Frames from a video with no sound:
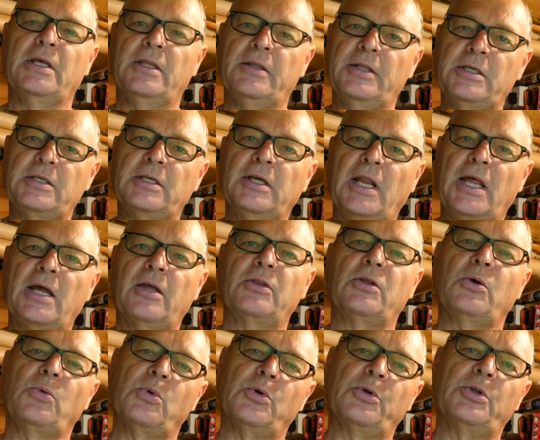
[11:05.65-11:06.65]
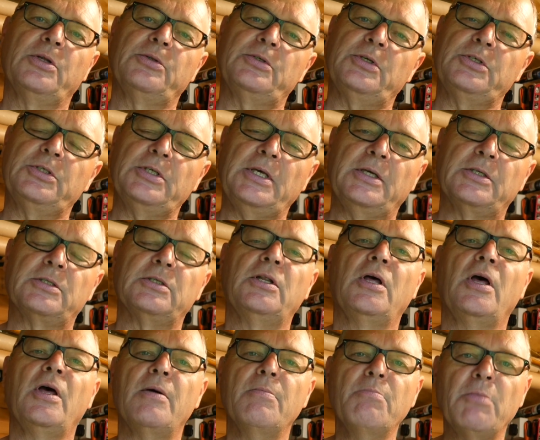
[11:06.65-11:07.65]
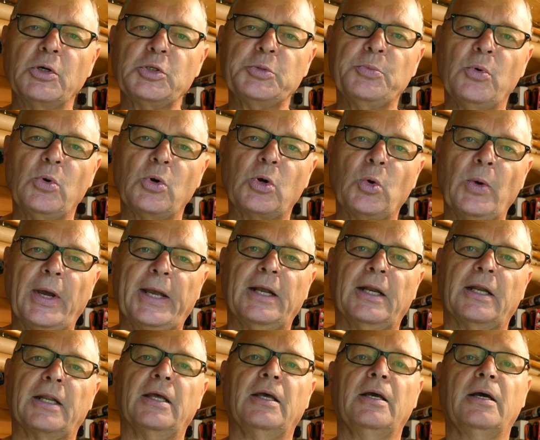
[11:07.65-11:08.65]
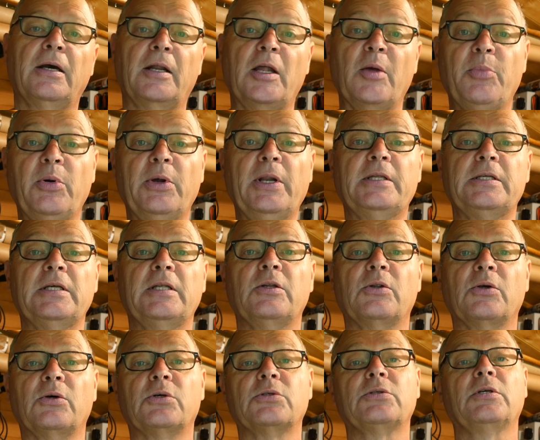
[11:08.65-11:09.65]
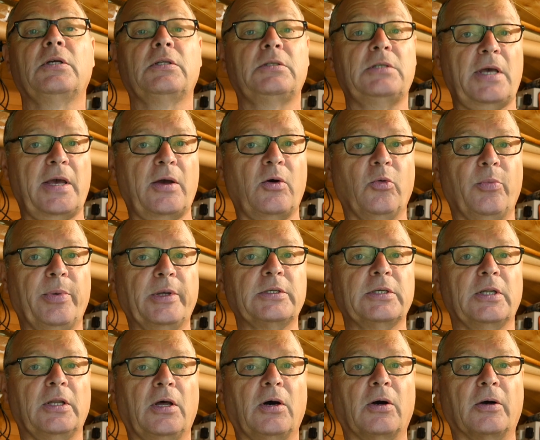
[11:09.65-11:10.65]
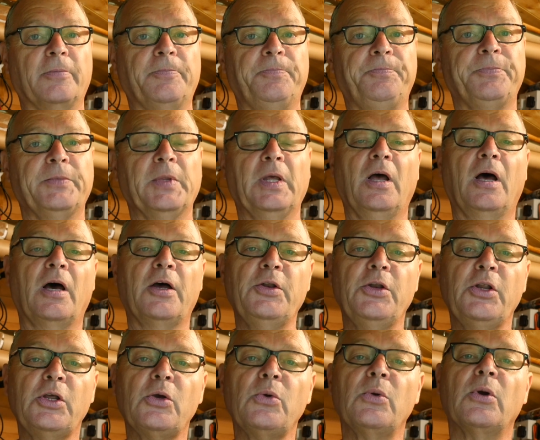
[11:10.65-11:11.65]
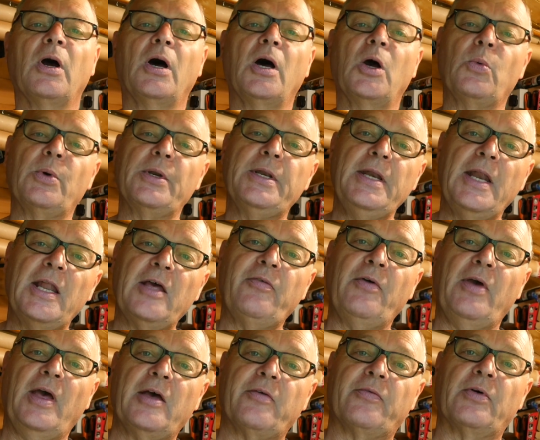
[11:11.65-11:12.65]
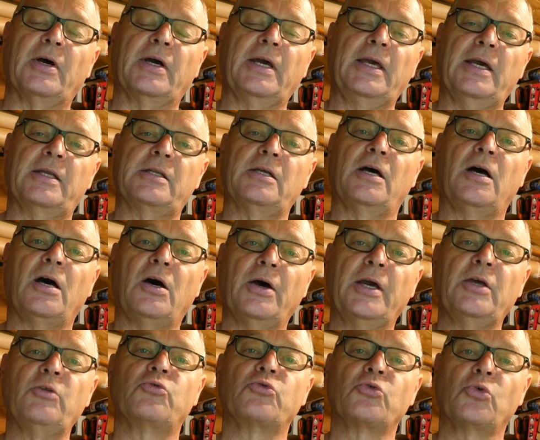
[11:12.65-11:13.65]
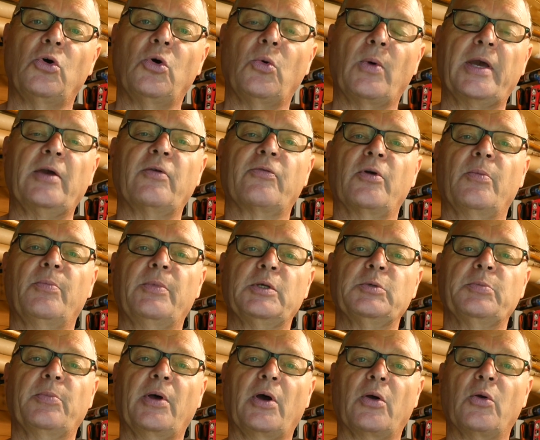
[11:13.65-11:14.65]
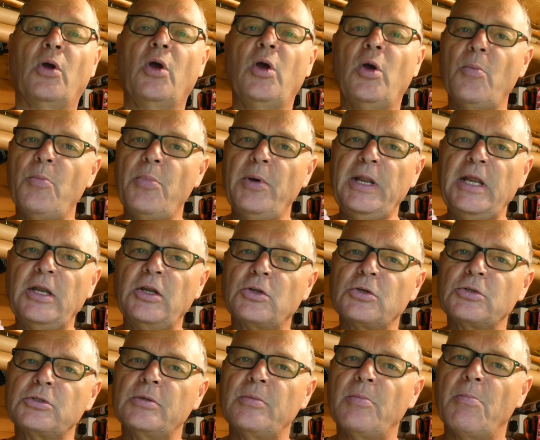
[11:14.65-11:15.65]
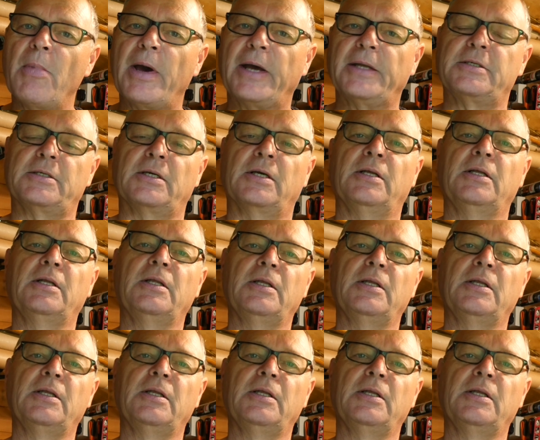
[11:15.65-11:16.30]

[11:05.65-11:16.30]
This allowed the wood to season much more quickly, and I put it indoors to help it along. I knew I would never ever get a high draw weight from this bow, but it doesn't matter.